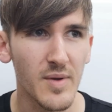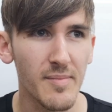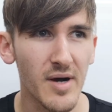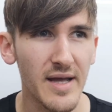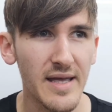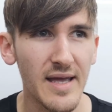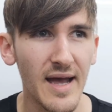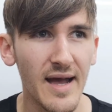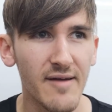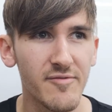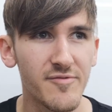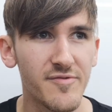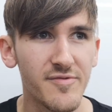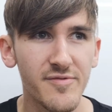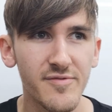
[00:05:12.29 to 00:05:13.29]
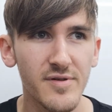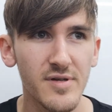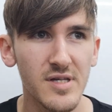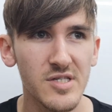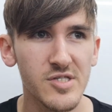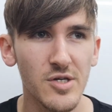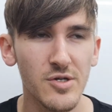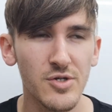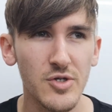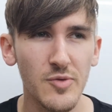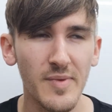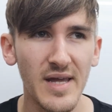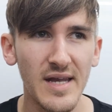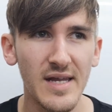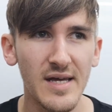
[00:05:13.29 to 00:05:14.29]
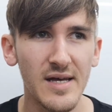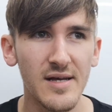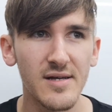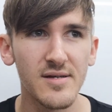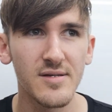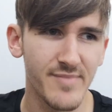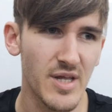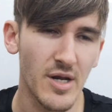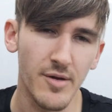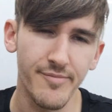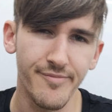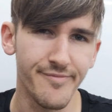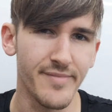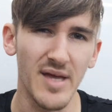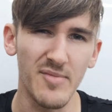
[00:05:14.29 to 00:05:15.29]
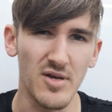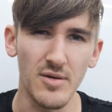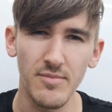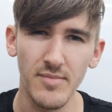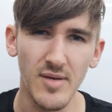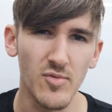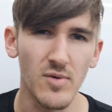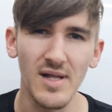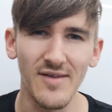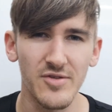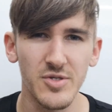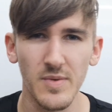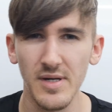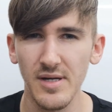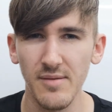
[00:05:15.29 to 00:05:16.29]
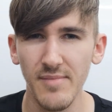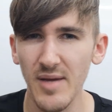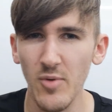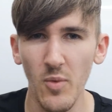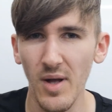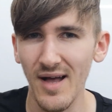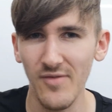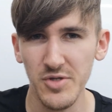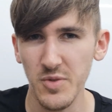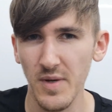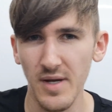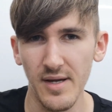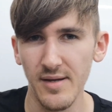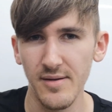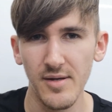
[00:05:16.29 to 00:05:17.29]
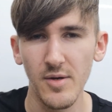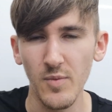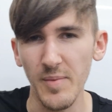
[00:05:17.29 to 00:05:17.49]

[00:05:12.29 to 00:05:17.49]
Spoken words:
We might have social media, you know, maybe we'll have a Twitter. Maybe we'll have a Twitter.